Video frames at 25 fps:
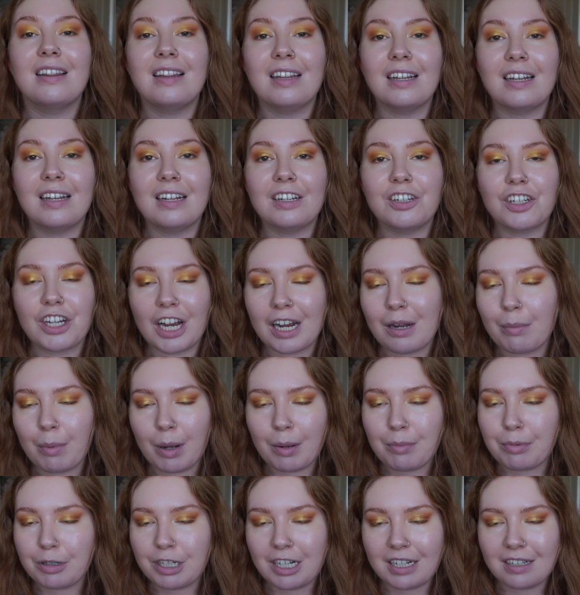The
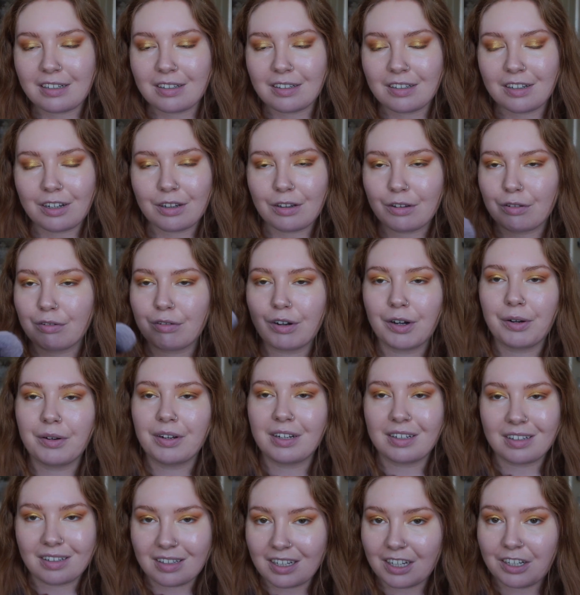Jacobite pretenders to the throne
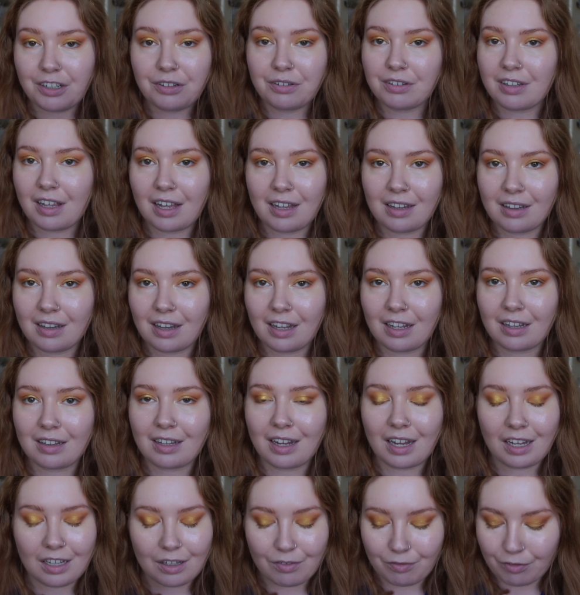continue saying they are the
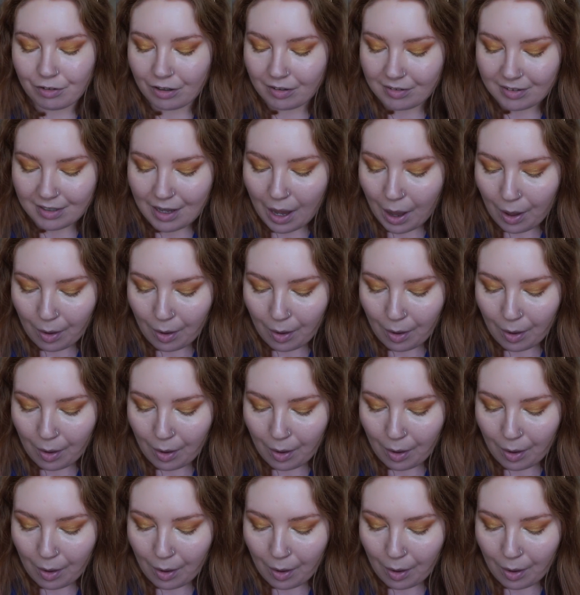King of France,